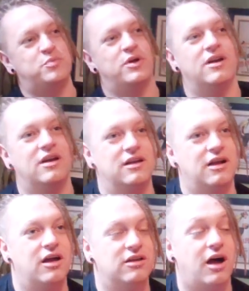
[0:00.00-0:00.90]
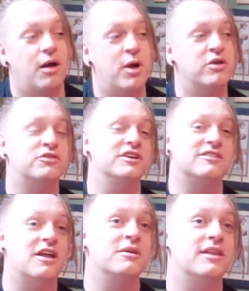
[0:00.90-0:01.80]
But I'm hopefully
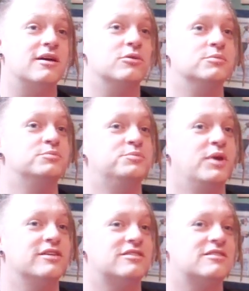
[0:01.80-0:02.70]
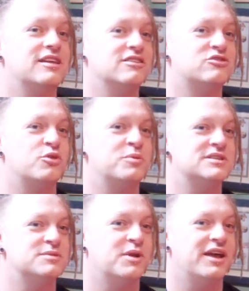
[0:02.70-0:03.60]
slowly that will, as things drop
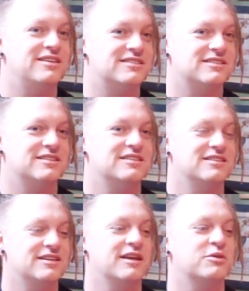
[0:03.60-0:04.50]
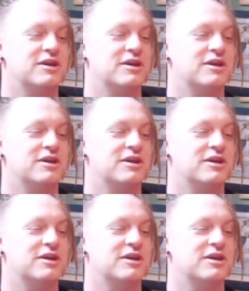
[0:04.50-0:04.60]
into place, that will